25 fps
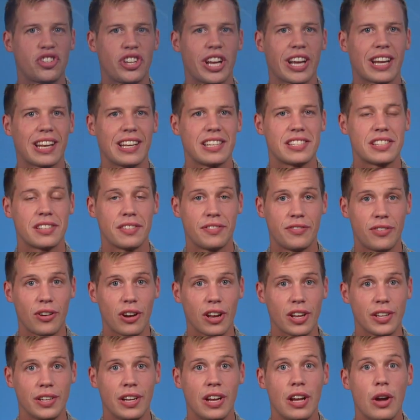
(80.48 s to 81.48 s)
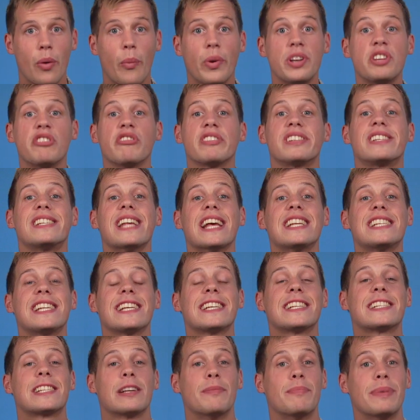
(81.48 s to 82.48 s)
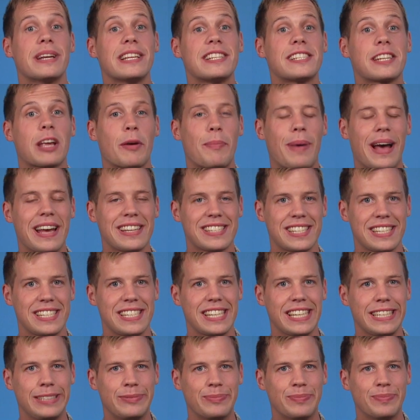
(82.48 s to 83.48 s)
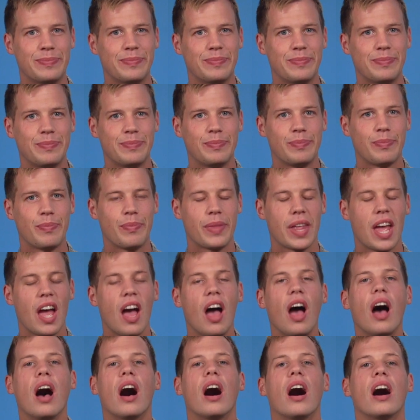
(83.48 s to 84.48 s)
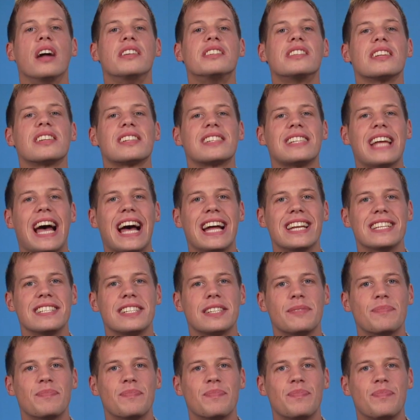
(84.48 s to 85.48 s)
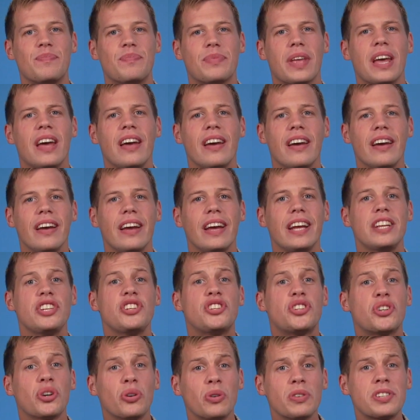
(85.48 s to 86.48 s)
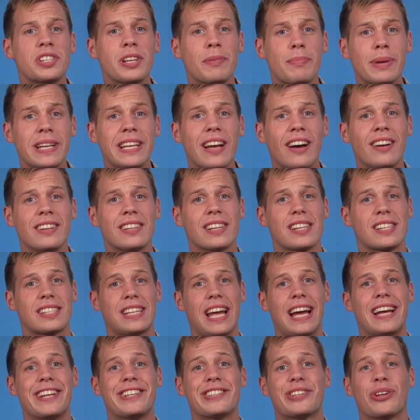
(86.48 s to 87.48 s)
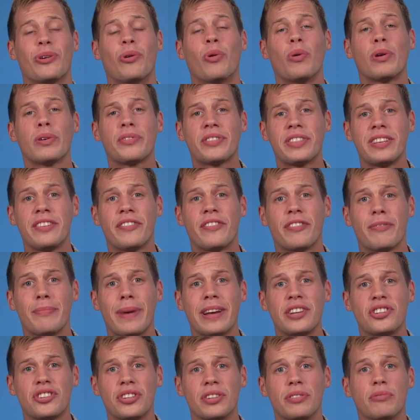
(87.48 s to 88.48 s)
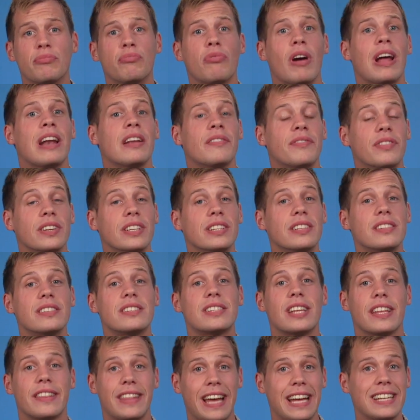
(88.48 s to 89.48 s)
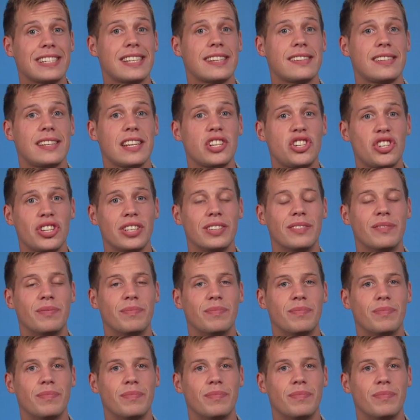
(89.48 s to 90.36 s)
checklist to follow when you're assessing somebody's capacity. Understand. Ensure somebody understands all of the information relevant to that decision.